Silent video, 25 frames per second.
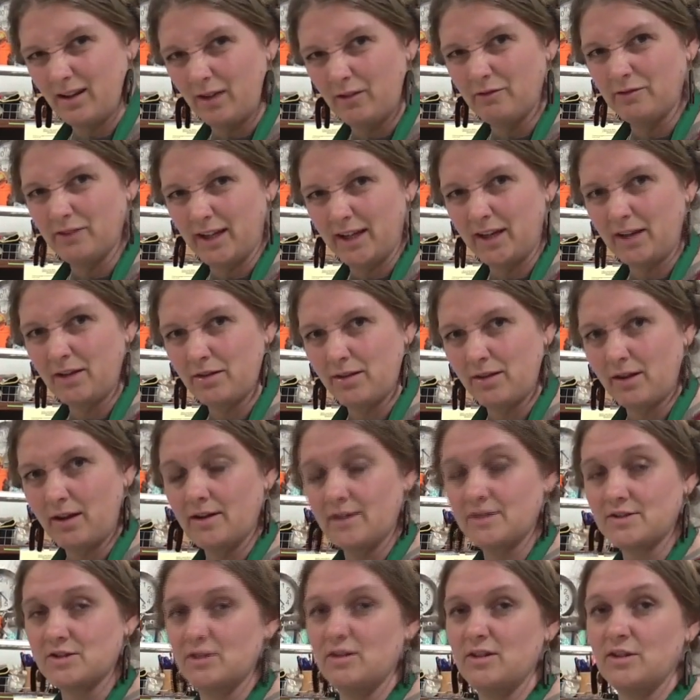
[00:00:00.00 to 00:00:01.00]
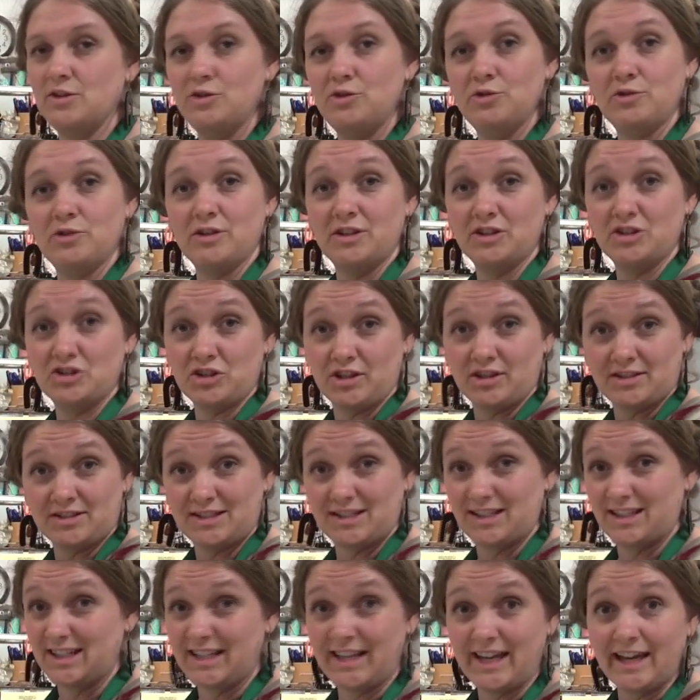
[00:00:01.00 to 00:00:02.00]
of length there so that you can
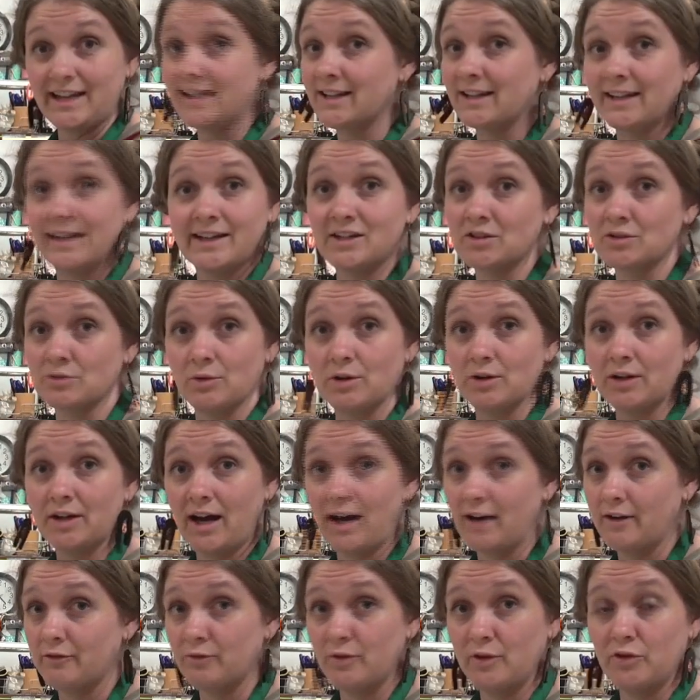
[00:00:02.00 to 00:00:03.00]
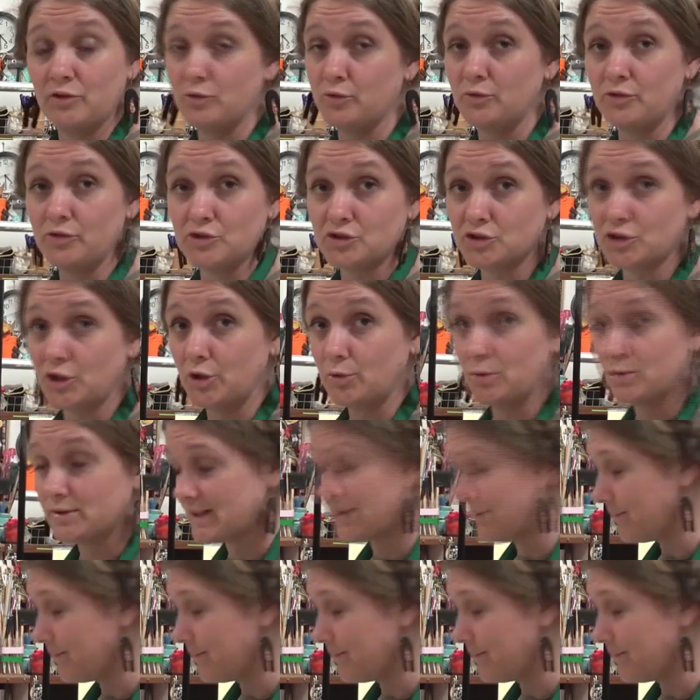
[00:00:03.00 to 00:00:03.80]
adjust it again later on, halfway through the show or